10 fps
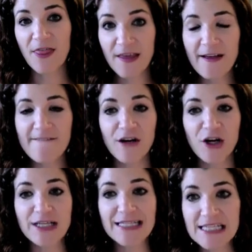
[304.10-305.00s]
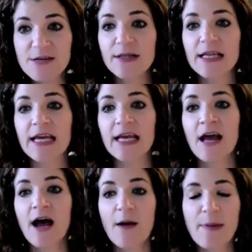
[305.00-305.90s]
think very deeply
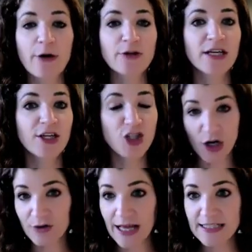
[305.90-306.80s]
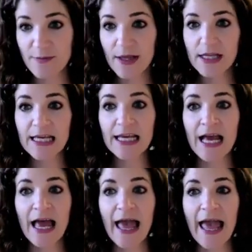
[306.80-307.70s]
about
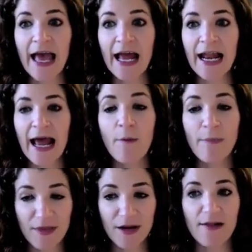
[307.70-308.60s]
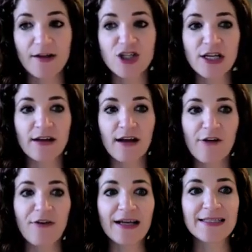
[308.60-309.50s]
generalizability and how methodology
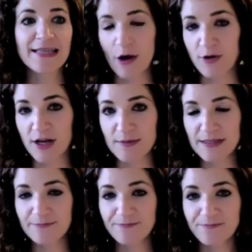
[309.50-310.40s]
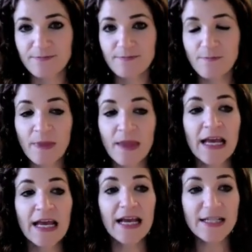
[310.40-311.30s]
affects outcomes.
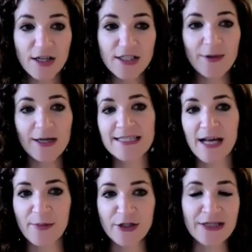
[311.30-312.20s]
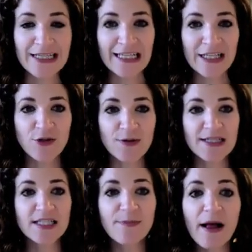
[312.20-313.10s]
It's also a nice opportunity to
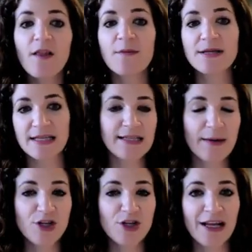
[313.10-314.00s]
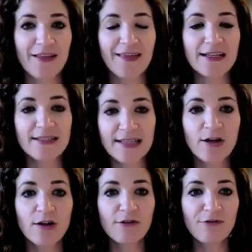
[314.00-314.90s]
dispel the misconception that a
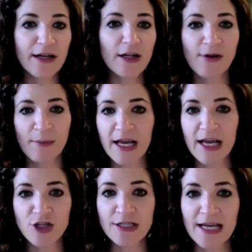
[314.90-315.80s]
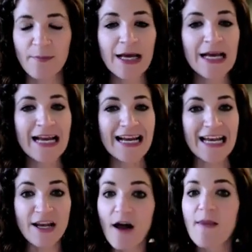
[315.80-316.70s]
single failed replication attempt
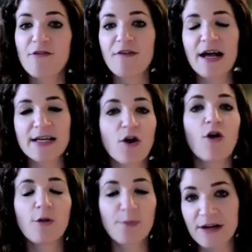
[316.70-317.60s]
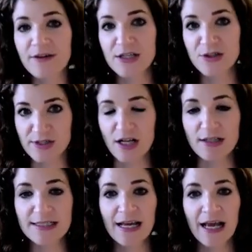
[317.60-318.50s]
nullifies all previous
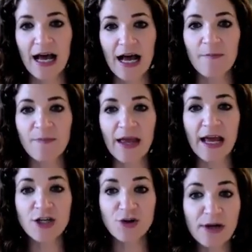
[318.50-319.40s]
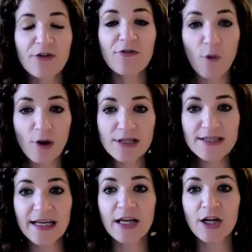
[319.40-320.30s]
results, and to reinforce
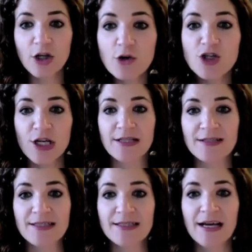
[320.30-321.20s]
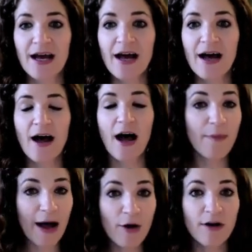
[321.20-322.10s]
that conclusions
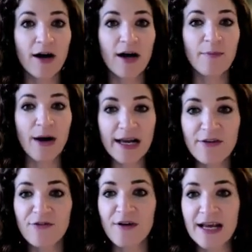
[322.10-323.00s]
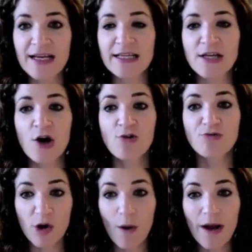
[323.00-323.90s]
about a body of findings
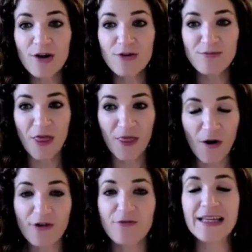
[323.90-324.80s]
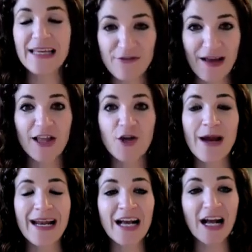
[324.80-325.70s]
require thoughtfully
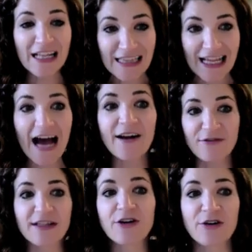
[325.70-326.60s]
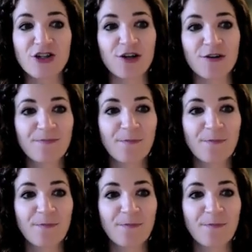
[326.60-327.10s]
evaluating a lot of literature.